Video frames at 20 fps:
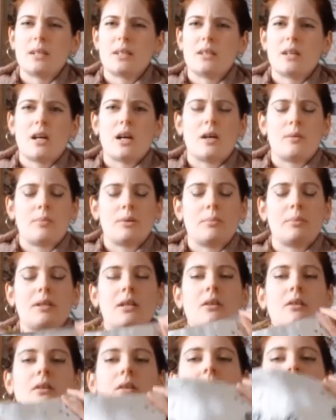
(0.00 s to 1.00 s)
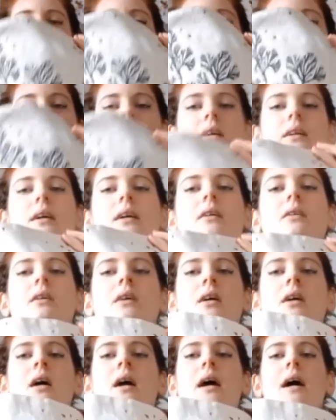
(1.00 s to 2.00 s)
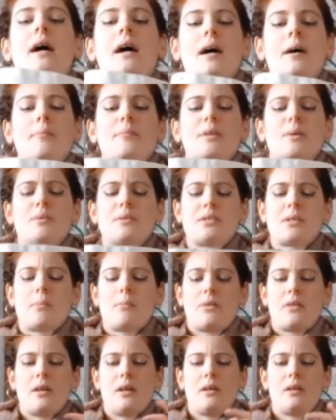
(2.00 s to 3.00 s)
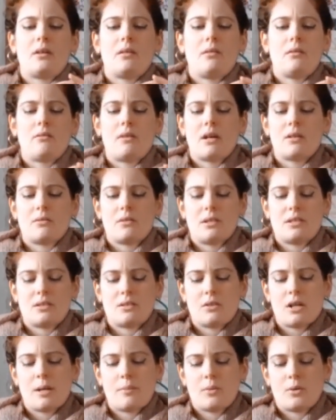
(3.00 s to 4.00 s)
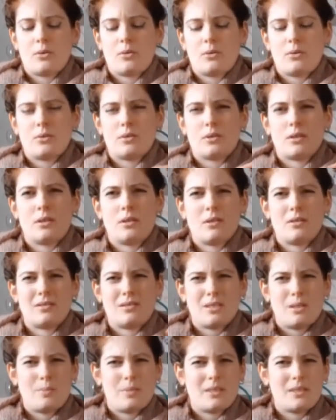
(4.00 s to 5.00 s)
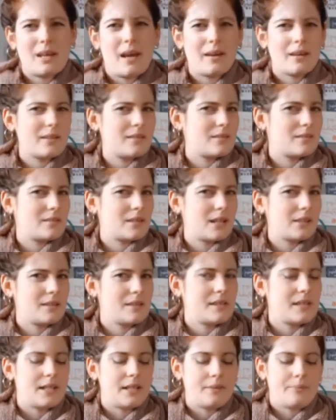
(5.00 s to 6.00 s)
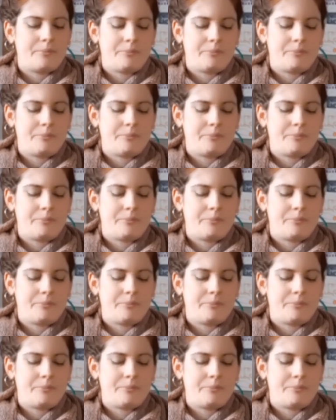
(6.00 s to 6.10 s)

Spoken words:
no, probably longer ago than that now, there was something going around on Instagram called Super Second Saturday,